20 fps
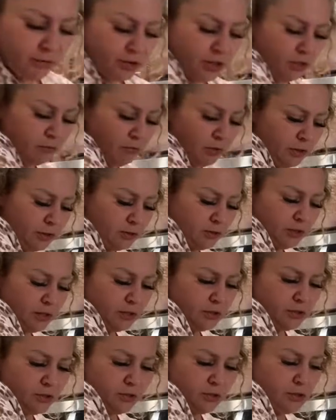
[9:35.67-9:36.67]
10 minutes.
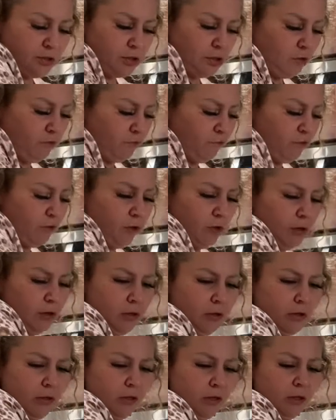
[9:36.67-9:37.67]
That's good stuff.
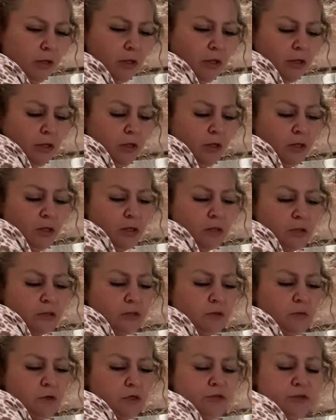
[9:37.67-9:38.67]

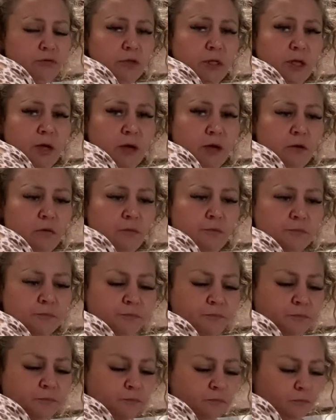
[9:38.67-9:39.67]
So what I'll do now
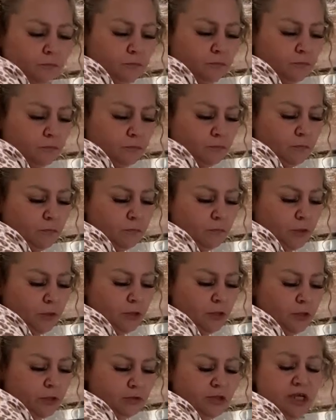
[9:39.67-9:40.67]

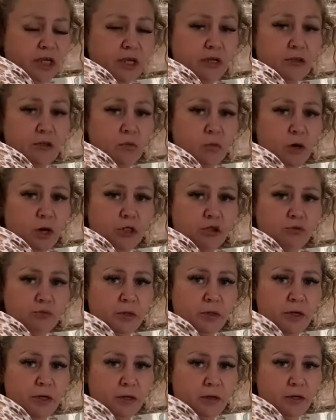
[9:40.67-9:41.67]
is I'll take the wash
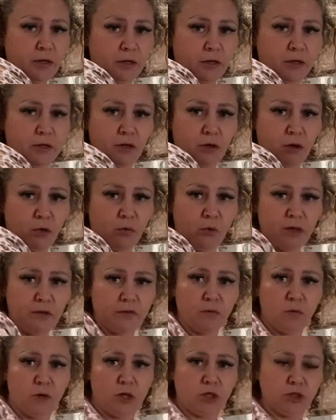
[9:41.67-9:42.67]
rag and I'll wet
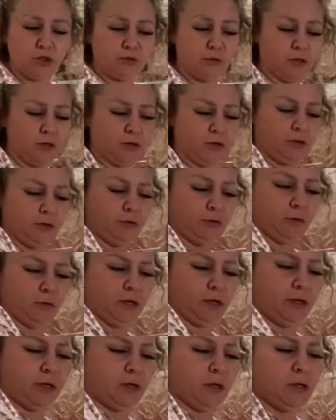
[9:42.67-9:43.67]
the wash rag all the
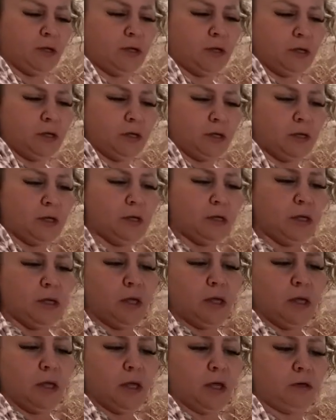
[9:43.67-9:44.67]
way.
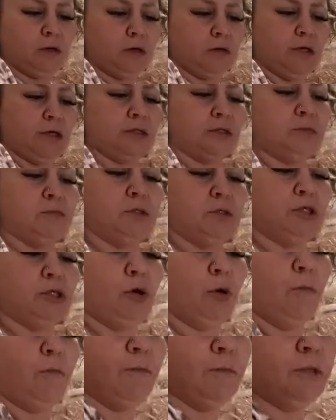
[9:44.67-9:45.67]
And I'll get some
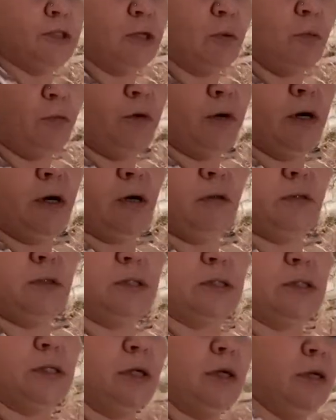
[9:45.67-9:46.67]
soap from somewhere else